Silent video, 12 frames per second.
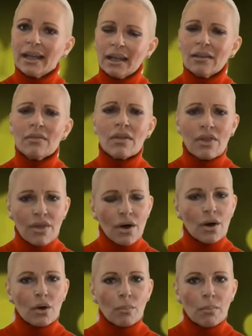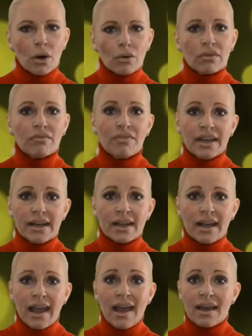Even though both
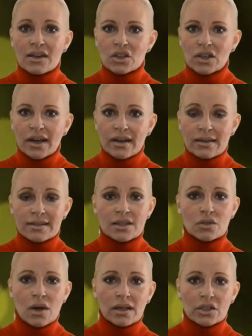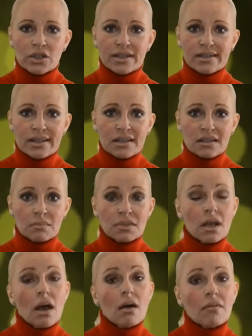Vedic and Chinese astrology systems
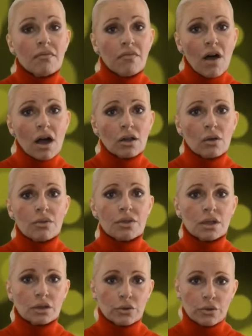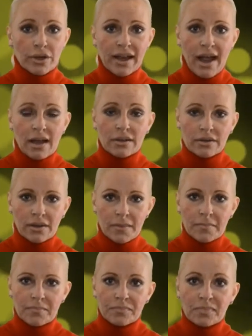follow the lunar
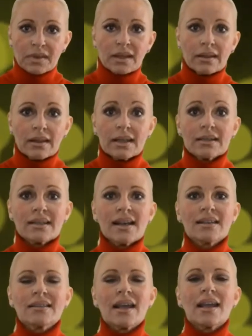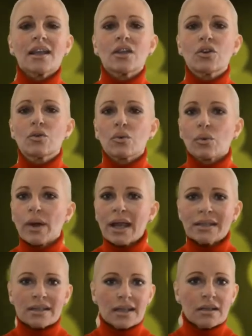calendar, this has a
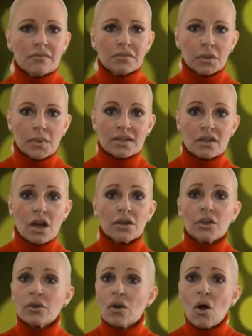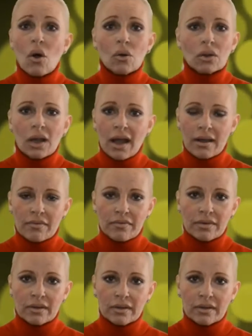great influence on your whole life.